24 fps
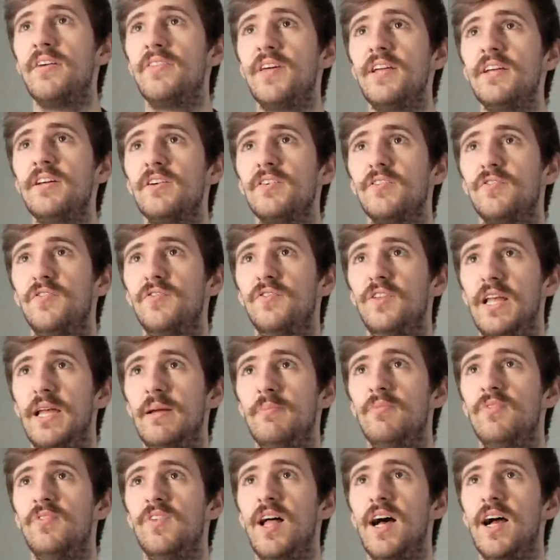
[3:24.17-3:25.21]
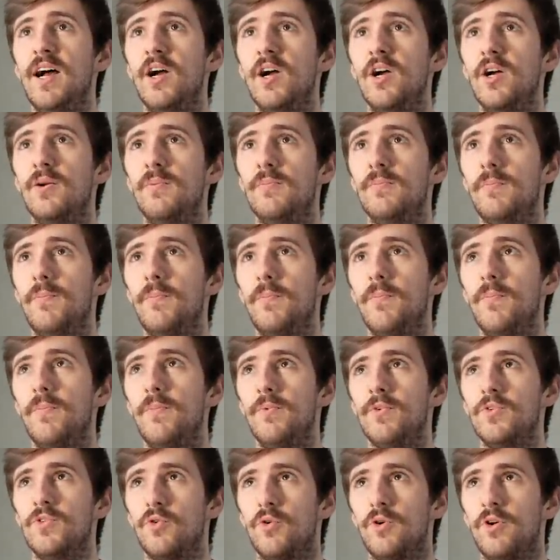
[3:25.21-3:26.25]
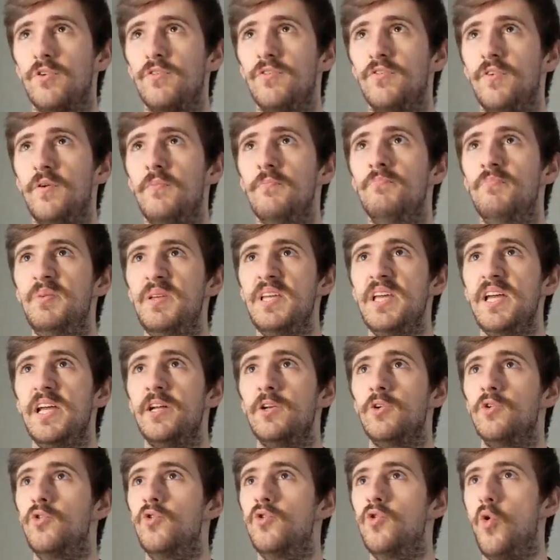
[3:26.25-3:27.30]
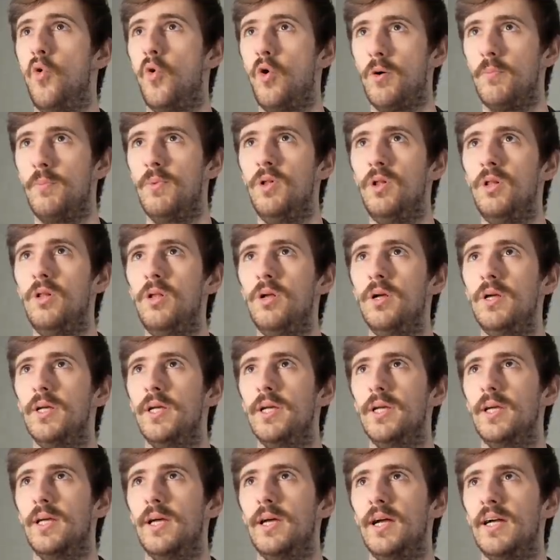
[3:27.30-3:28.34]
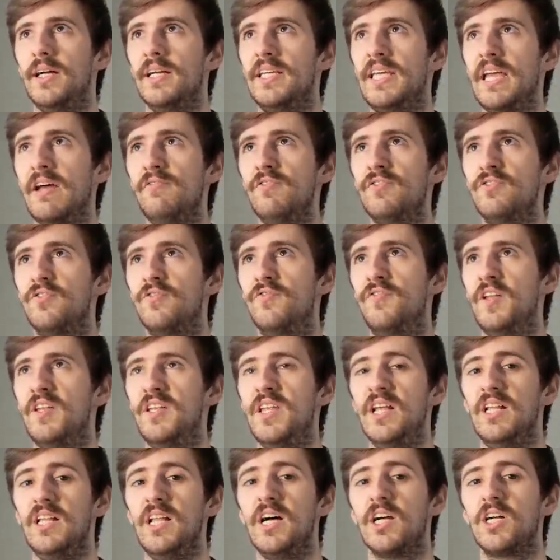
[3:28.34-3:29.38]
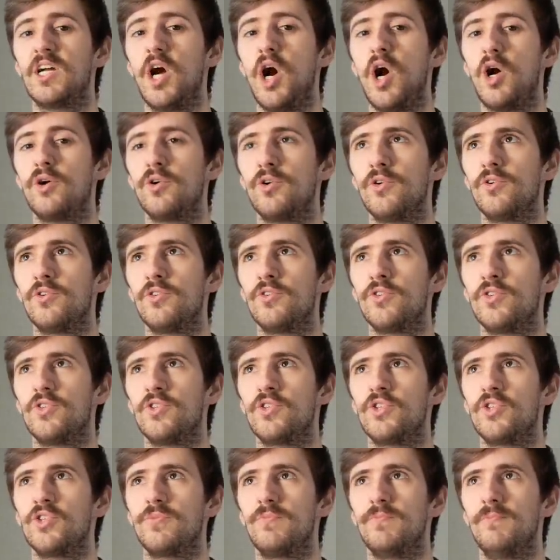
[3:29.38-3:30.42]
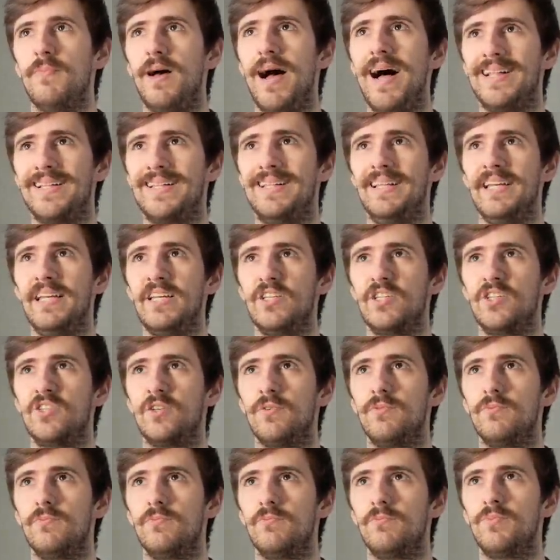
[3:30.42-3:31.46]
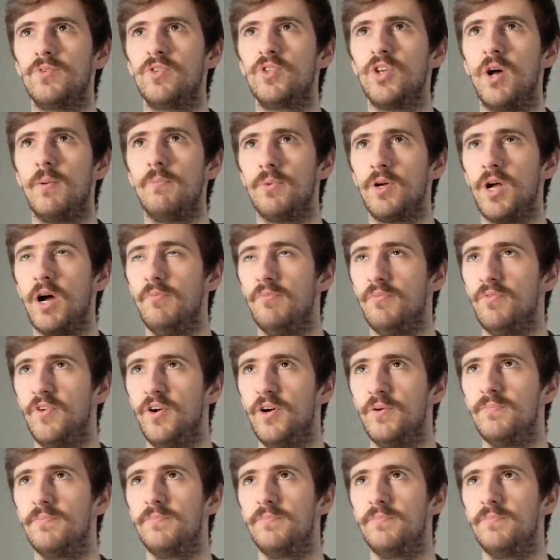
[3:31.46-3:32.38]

think Flame Flyer sort of being normal gives vanilla karters at least some comfort,